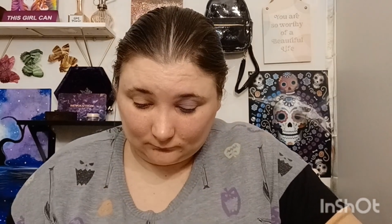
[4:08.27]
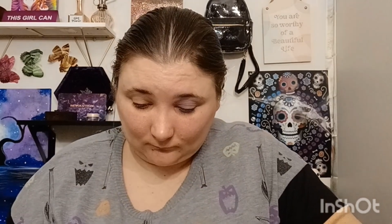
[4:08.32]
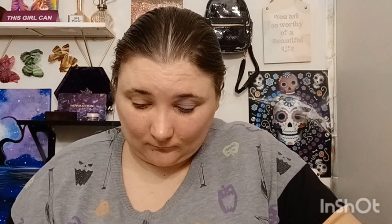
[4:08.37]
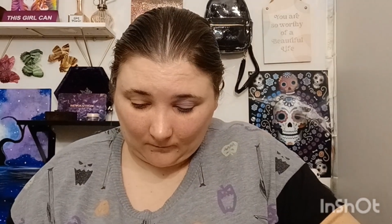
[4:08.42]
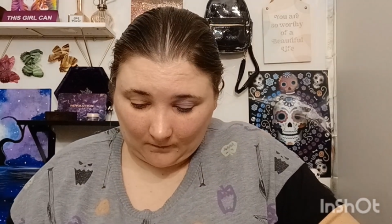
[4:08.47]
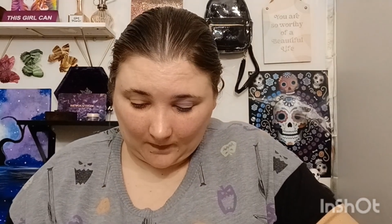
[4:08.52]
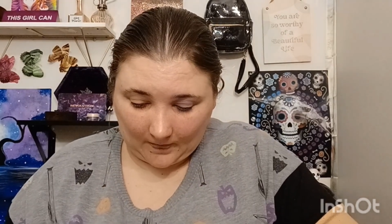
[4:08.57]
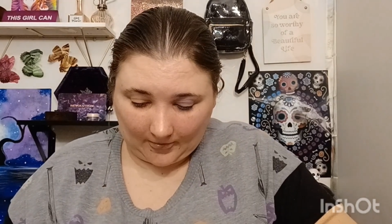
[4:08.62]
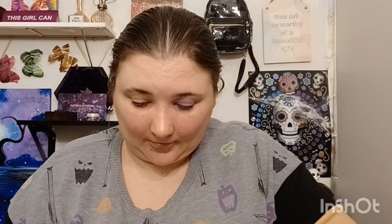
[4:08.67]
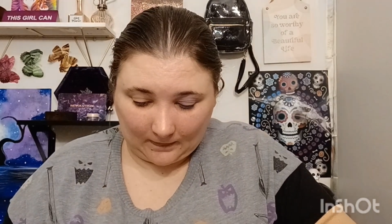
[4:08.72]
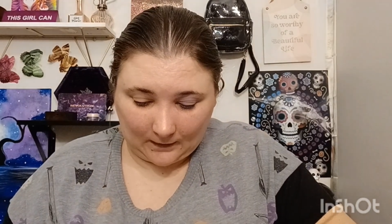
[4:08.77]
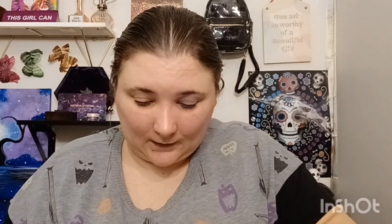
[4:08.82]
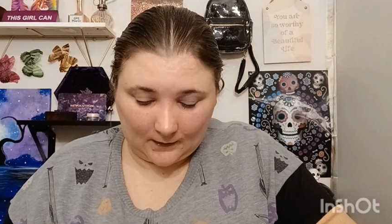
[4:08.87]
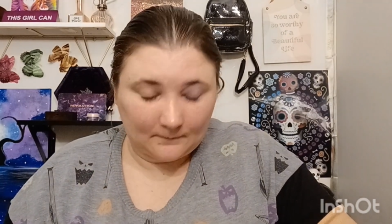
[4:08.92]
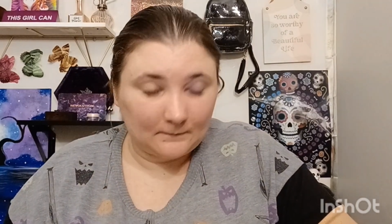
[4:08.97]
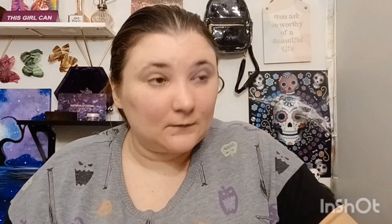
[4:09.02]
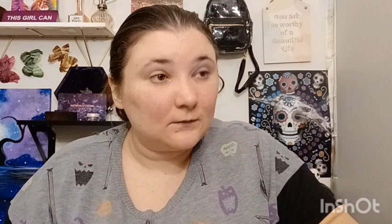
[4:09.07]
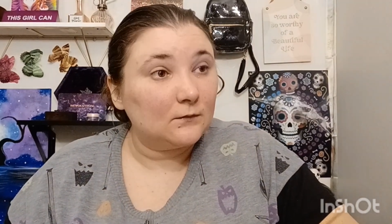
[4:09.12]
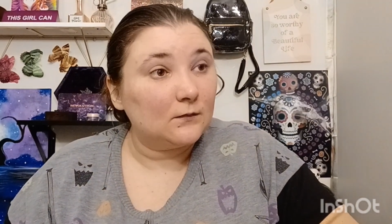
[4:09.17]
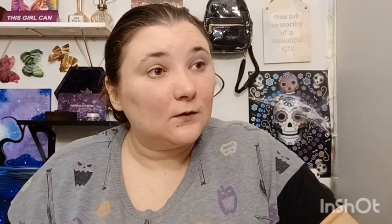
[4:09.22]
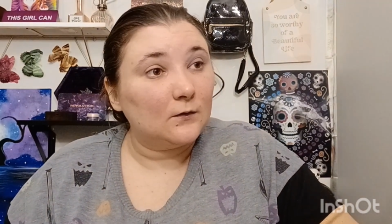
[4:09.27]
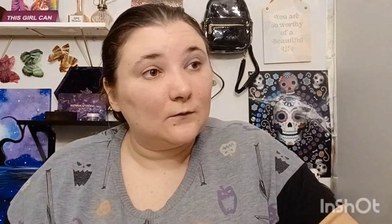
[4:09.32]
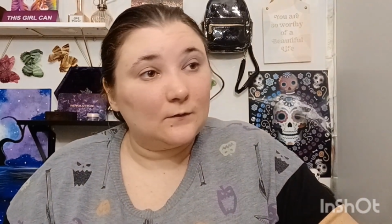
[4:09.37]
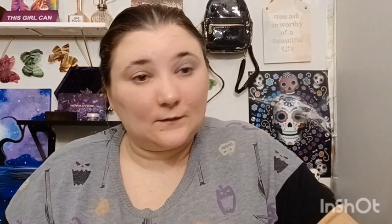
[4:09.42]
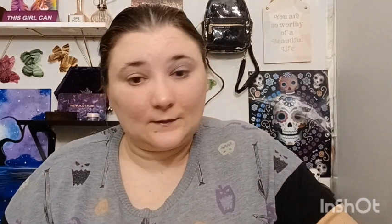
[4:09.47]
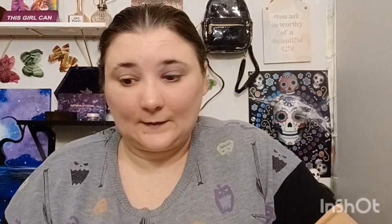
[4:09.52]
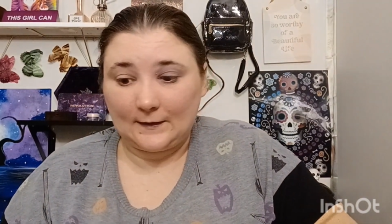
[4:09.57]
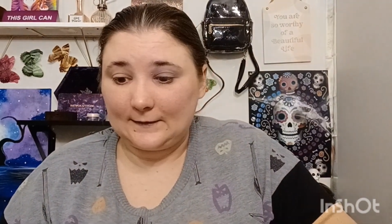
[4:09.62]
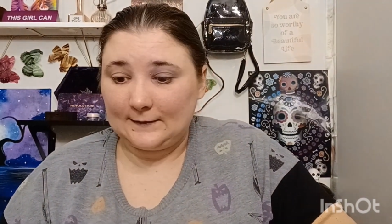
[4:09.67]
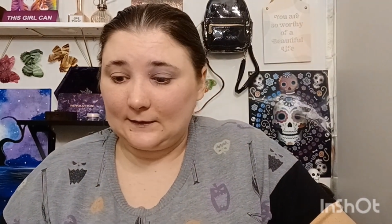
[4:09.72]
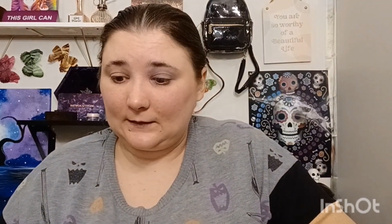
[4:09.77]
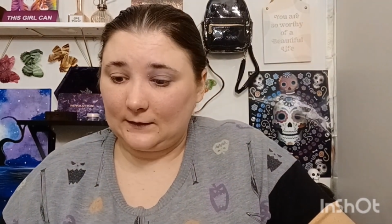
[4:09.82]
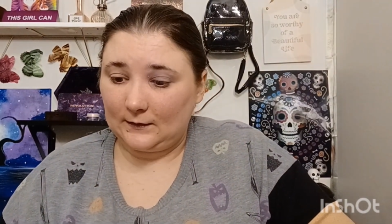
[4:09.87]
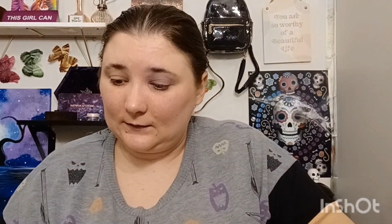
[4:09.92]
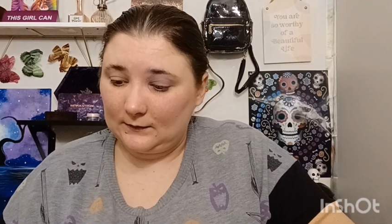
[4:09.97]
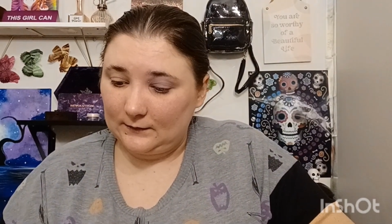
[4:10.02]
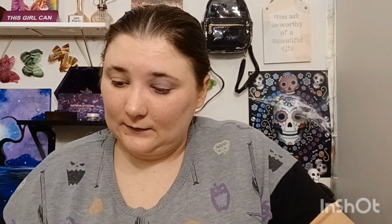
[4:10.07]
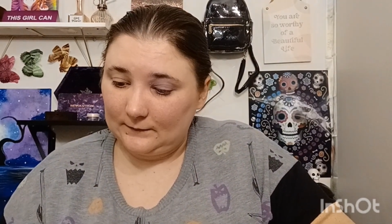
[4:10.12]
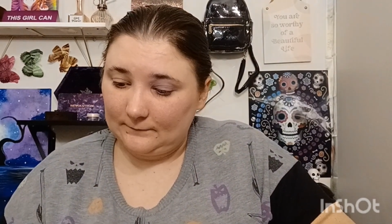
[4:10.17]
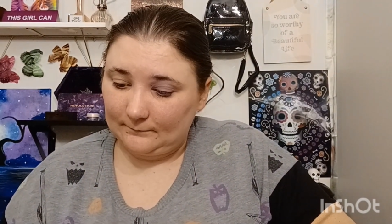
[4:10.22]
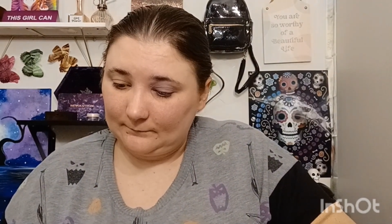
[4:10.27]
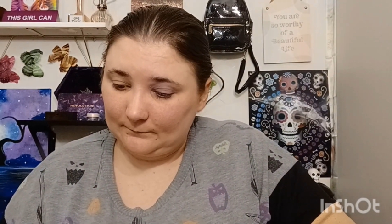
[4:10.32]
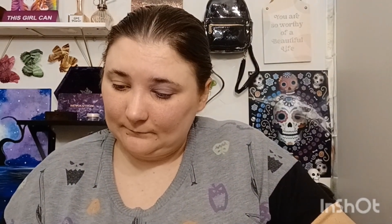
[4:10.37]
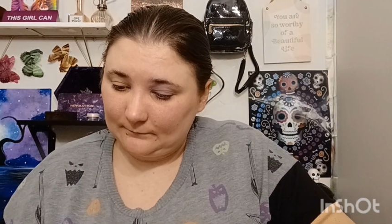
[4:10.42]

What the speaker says: Okay, I'm going to go in a second dip.